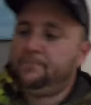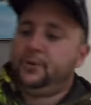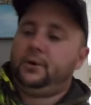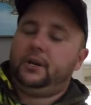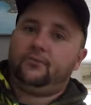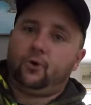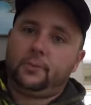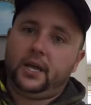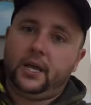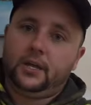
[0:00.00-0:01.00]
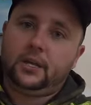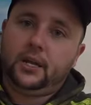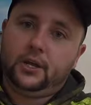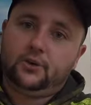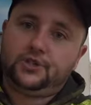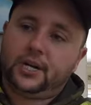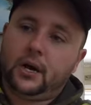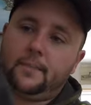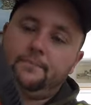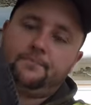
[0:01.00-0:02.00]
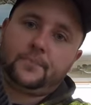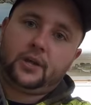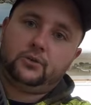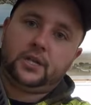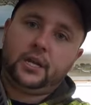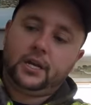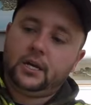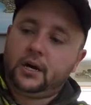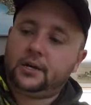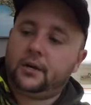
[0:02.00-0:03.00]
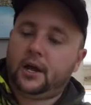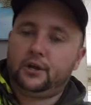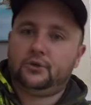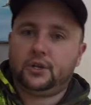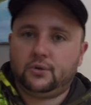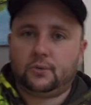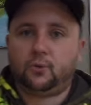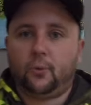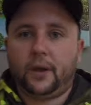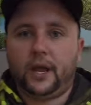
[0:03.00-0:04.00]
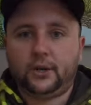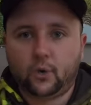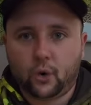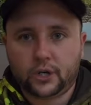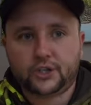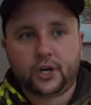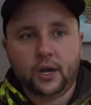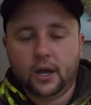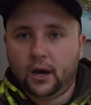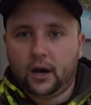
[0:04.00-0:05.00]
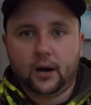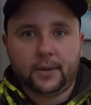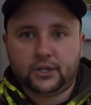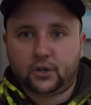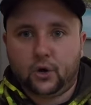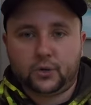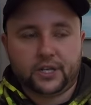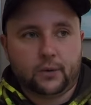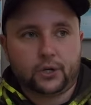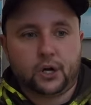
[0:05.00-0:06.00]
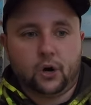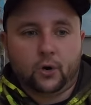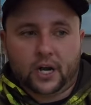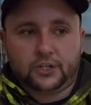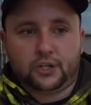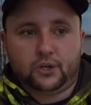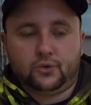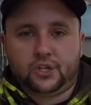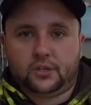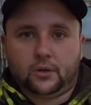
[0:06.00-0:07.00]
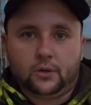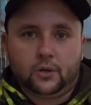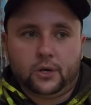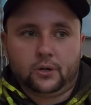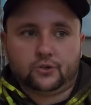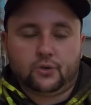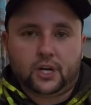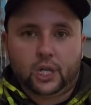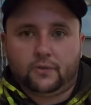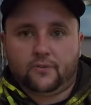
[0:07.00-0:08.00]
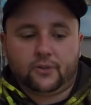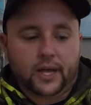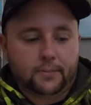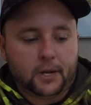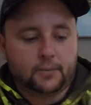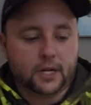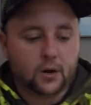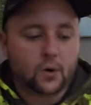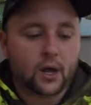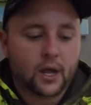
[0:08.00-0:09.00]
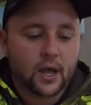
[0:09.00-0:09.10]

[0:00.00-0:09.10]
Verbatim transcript: You need a form of heat to heat your jig up. I use a heat gun. I used to use a propane torch. Um, as low as that would go, I just used just a little trickle of a flame coming out.